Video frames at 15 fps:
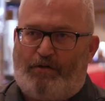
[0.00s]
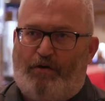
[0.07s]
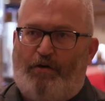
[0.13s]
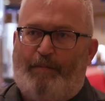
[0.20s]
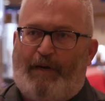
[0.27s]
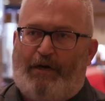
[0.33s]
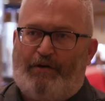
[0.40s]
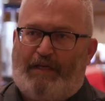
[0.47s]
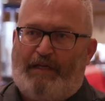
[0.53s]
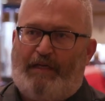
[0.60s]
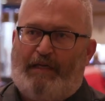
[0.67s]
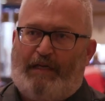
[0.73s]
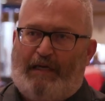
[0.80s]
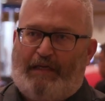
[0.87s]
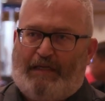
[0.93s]
to go about
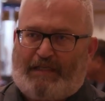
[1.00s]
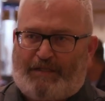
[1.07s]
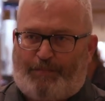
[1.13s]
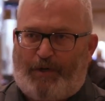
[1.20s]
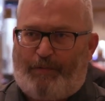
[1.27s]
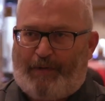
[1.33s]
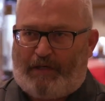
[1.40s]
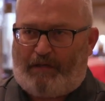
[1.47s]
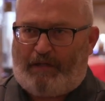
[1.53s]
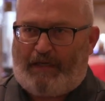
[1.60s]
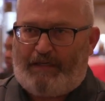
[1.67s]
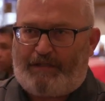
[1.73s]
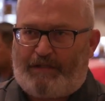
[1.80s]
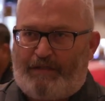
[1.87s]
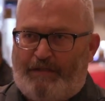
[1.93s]
getting an experimental
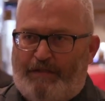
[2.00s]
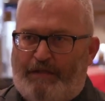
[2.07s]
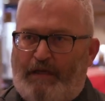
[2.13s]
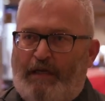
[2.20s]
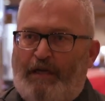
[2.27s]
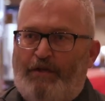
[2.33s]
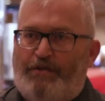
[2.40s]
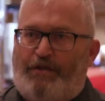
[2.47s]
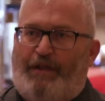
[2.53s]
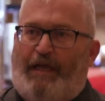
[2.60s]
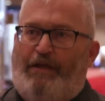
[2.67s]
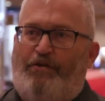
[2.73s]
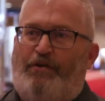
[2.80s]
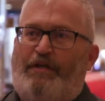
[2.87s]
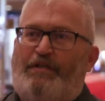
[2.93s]
license so
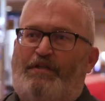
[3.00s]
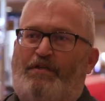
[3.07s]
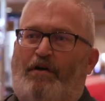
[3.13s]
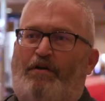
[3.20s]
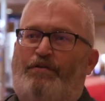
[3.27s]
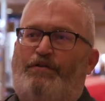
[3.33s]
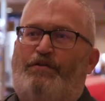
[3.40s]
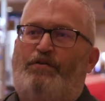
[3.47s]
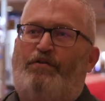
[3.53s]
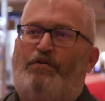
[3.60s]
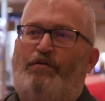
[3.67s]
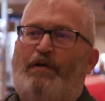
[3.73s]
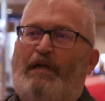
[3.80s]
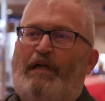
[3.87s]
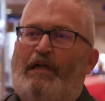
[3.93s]
that you can start
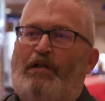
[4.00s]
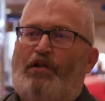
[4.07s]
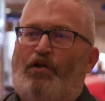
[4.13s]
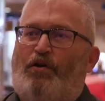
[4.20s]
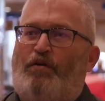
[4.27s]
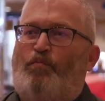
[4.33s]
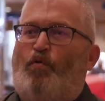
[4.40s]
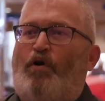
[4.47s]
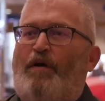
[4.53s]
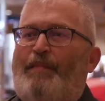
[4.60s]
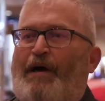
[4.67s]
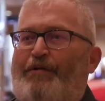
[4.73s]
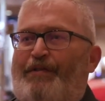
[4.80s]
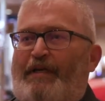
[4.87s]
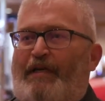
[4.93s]
to learn more
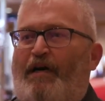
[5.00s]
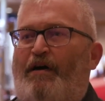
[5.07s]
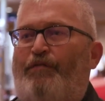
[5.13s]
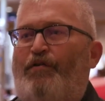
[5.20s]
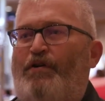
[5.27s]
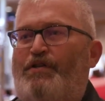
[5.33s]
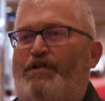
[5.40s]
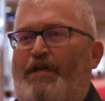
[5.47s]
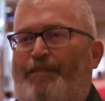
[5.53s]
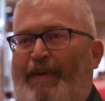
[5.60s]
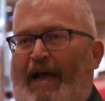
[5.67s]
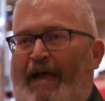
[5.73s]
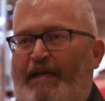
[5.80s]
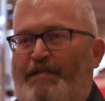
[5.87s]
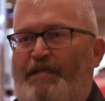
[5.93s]
about the coverage,
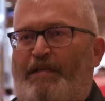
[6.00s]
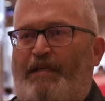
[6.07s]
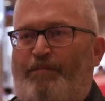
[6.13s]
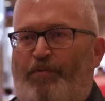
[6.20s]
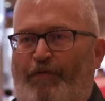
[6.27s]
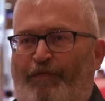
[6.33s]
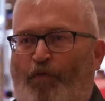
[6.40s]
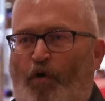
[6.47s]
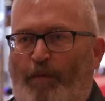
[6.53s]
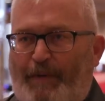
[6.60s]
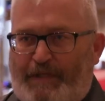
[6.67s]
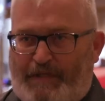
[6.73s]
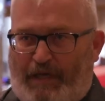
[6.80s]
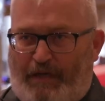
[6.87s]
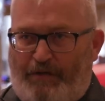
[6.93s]
capacity, and
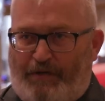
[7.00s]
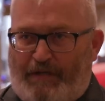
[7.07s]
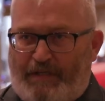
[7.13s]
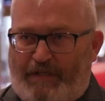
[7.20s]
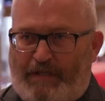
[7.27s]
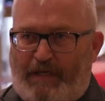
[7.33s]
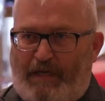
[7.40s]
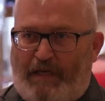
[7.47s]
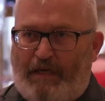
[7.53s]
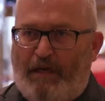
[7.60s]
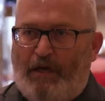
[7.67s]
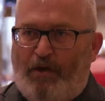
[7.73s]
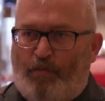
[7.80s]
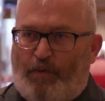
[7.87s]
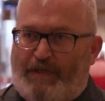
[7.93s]
performance that you can see
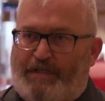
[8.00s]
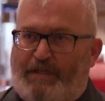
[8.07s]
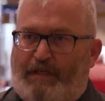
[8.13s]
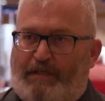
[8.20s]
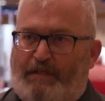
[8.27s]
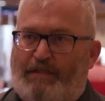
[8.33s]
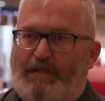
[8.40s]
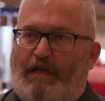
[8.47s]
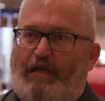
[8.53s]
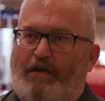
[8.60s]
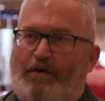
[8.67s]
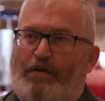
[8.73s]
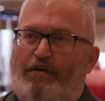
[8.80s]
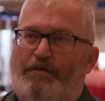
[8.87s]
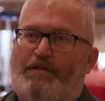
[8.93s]
with 6
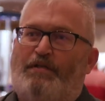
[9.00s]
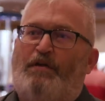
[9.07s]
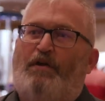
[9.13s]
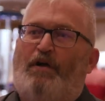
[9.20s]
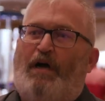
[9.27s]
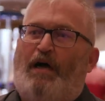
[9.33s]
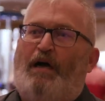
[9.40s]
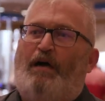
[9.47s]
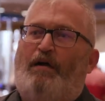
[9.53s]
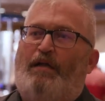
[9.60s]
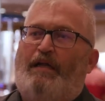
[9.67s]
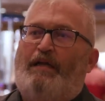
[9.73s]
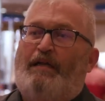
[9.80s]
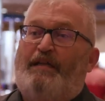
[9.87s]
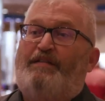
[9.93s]
gigahertz uh,
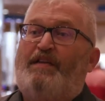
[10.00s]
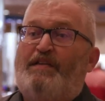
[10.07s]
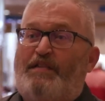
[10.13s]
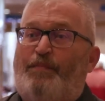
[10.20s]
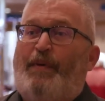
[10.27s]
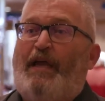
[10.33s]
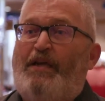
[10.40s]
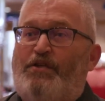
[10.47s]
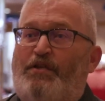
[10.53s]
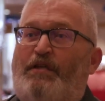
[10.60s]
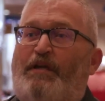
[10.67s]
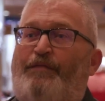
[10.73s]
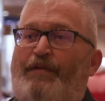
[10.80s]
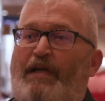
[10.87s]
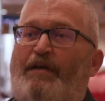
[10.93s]
in anticipation
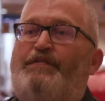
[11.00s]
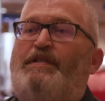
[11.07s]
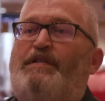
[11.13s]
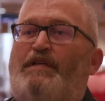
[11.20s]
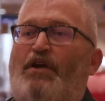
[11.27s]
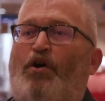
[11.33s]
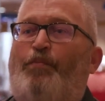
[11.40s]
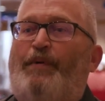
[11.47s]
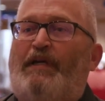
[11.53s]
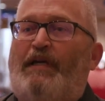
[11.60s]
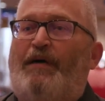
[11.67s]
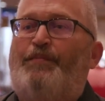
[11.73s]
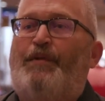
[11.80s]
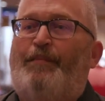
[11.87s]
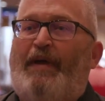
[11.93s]
of the FCC opening
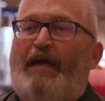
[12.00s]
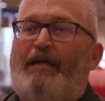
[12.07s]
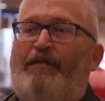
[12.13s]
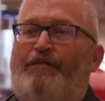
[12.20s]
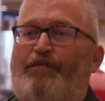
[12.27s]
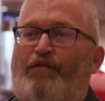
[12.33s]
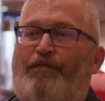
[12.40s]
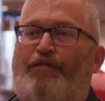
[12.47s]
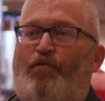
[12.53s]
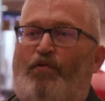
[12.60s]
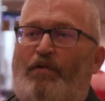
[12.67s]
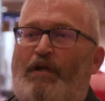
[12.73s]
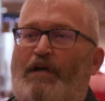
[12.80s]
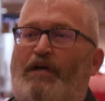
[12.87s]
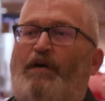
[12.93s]
up the band for
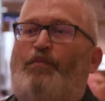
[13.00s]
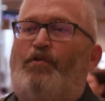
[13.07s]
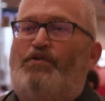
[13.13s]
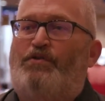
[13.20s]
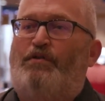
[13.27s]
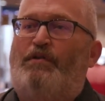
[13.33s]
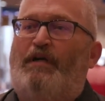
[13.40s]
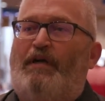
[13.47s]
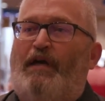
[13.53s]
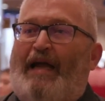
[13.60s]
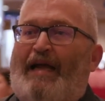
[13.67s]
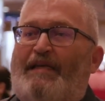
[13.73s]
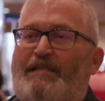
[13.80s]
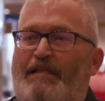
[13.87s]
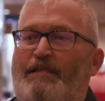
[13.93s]
full uh, commercial uh,
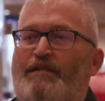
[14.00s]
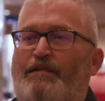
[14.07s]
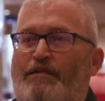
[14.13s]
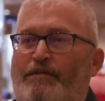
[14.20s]
access.